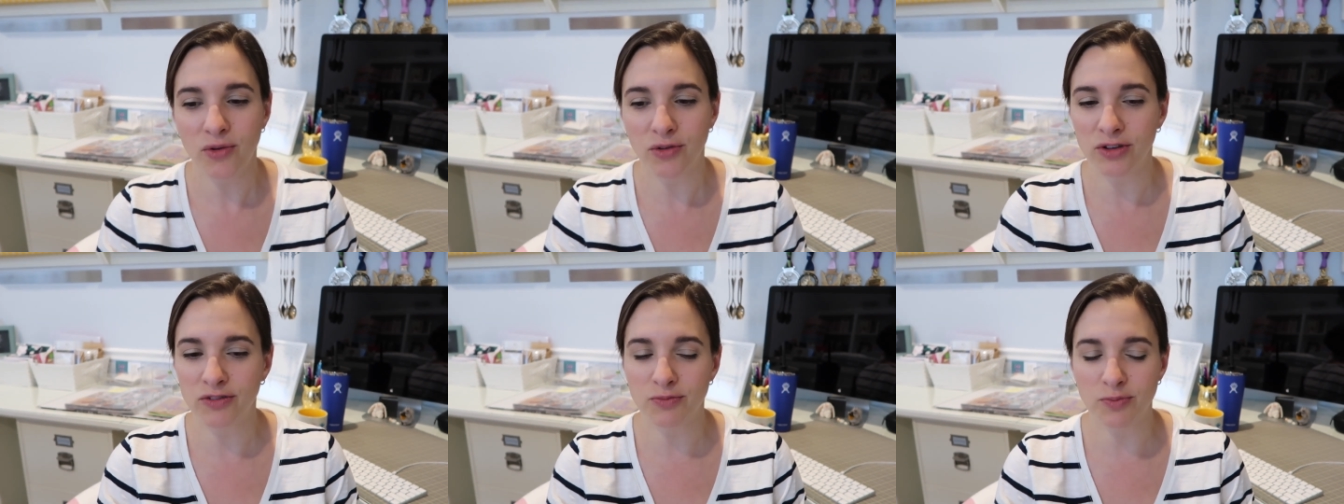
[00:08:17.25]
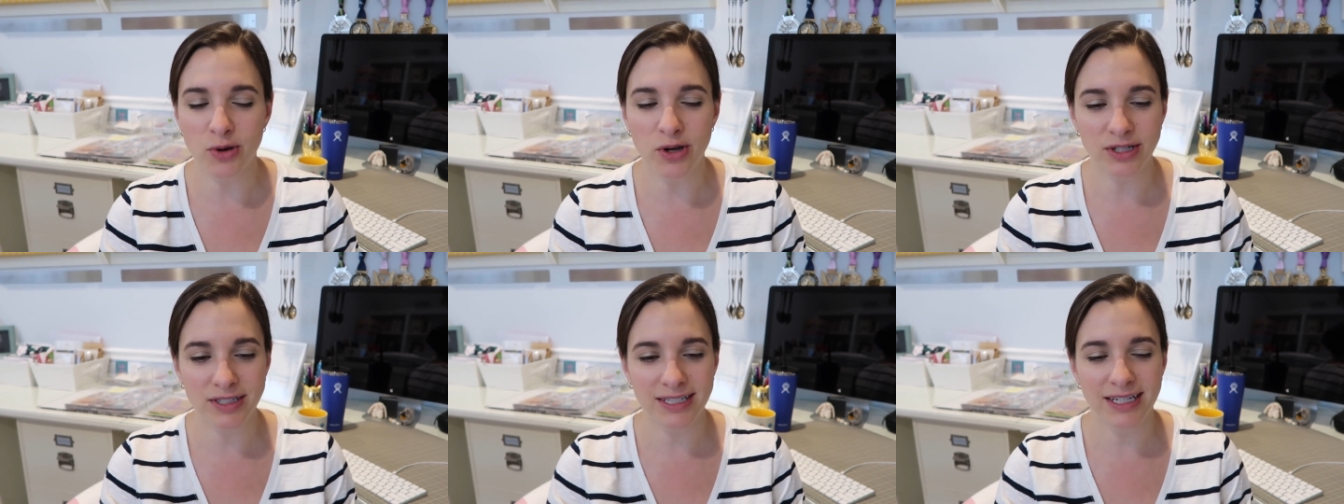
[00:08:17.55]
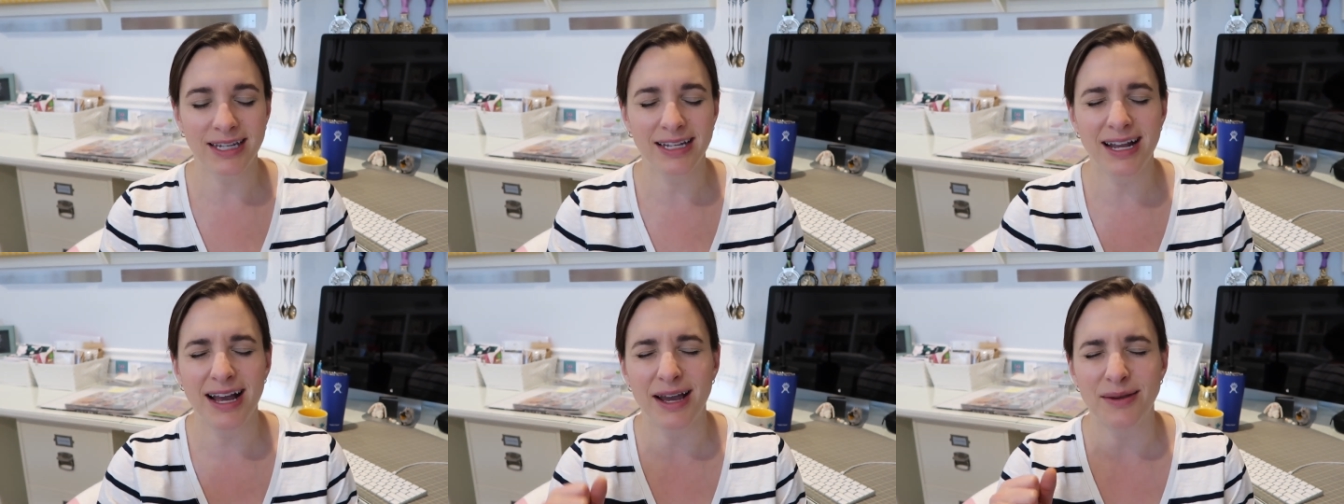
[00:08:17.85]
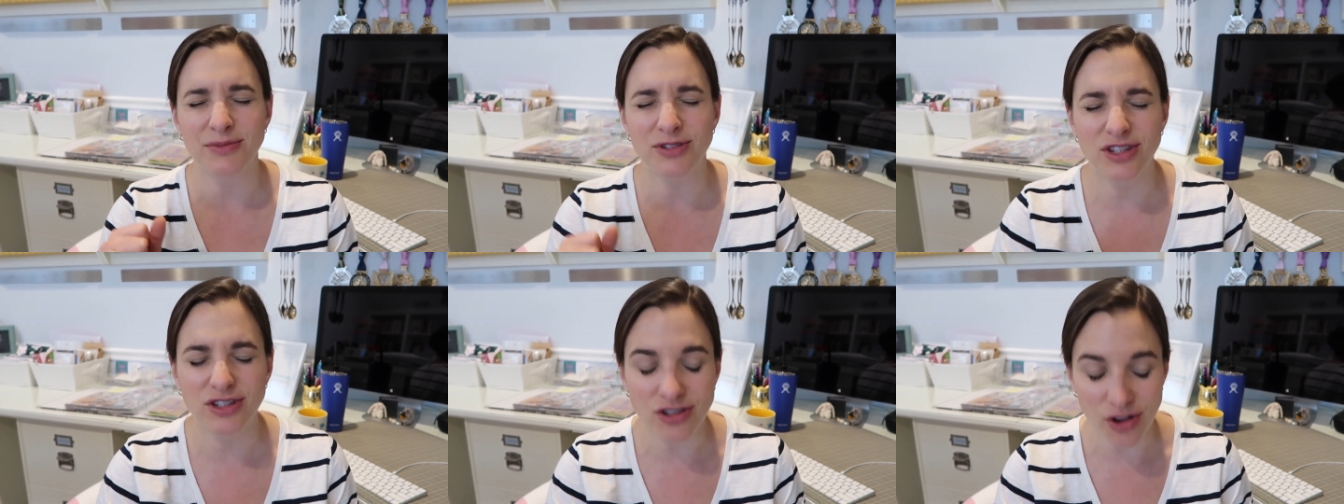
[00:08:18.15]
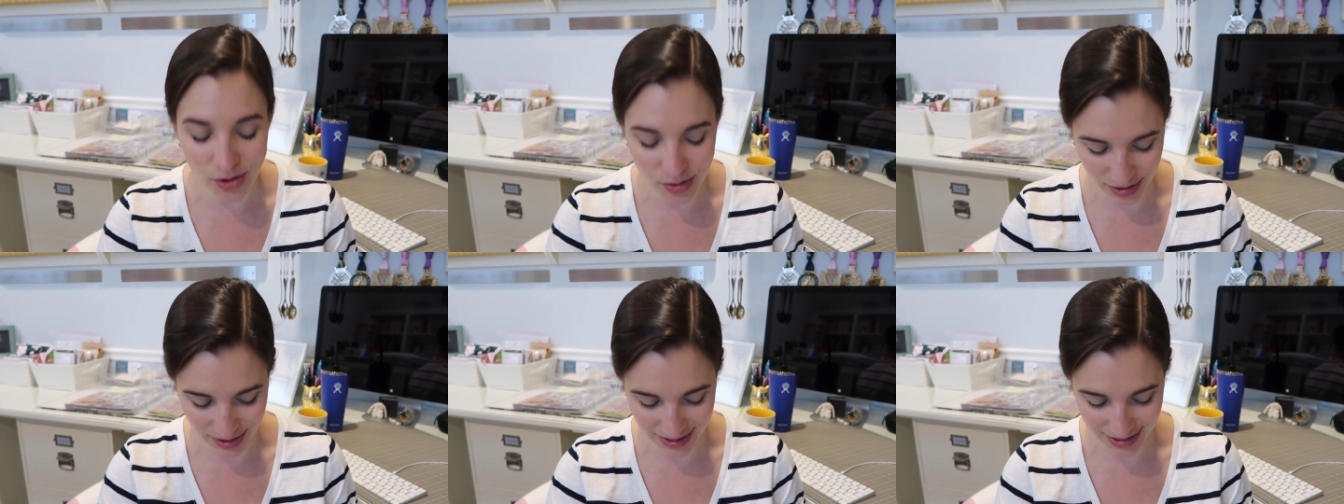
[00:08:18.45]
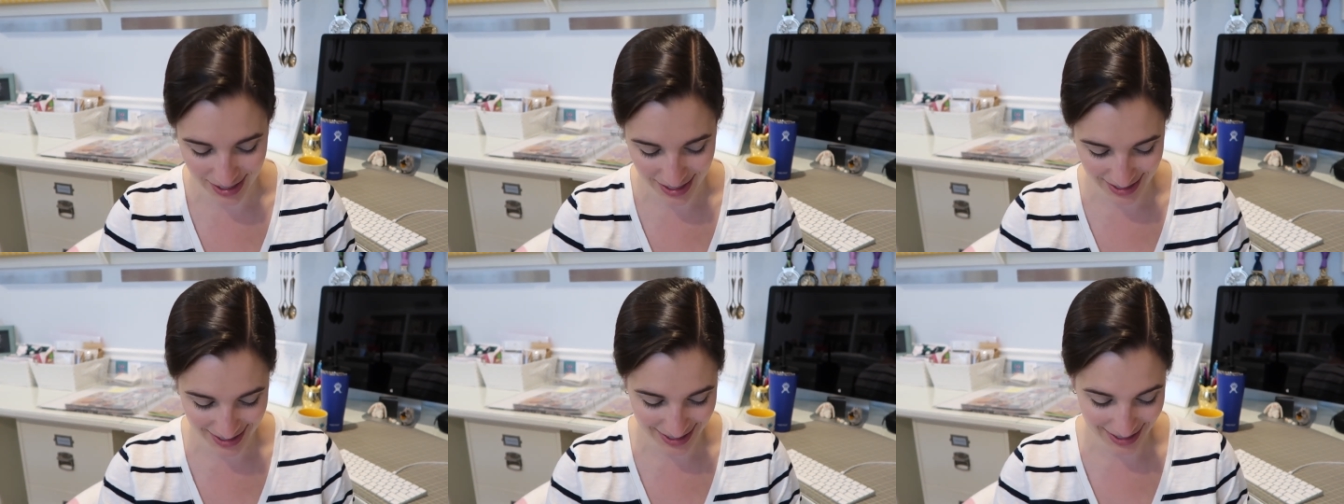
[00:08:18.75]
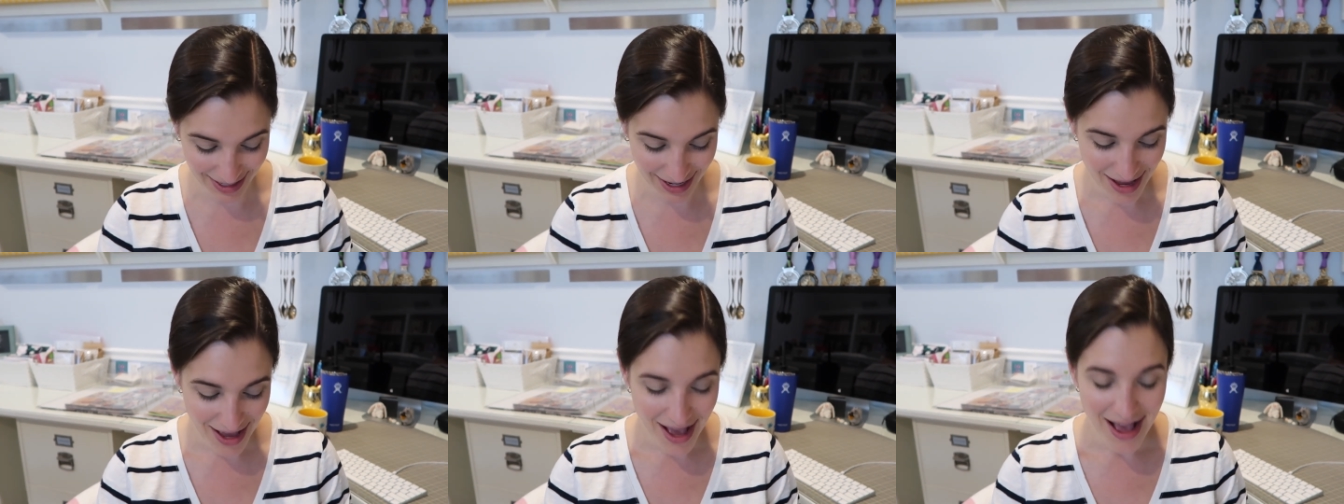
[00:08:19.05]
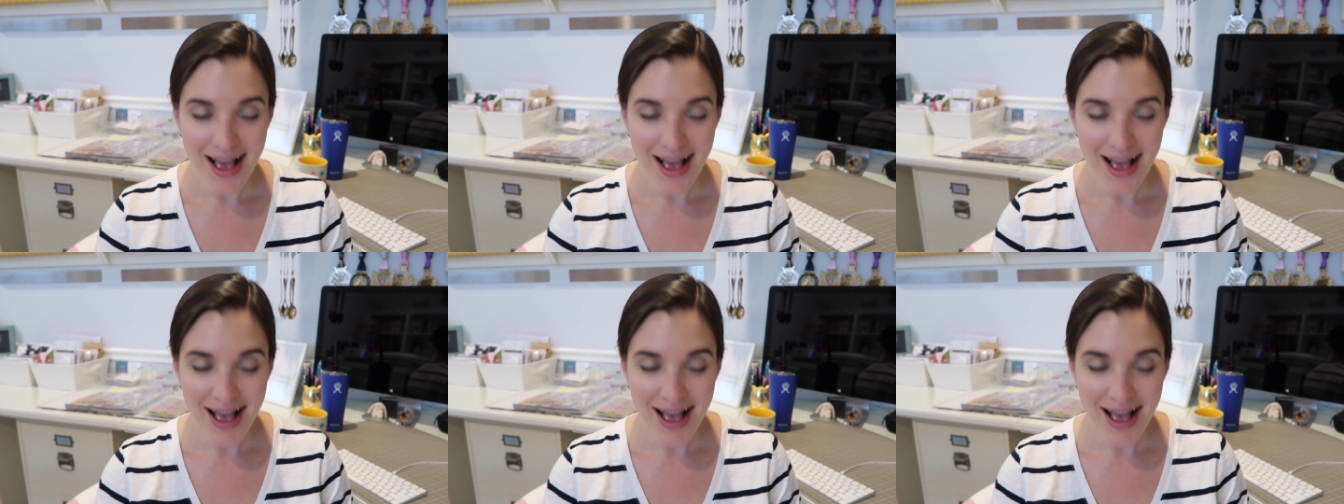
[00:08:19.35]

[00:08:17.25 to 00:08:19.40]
We've booked it. I'm so excited.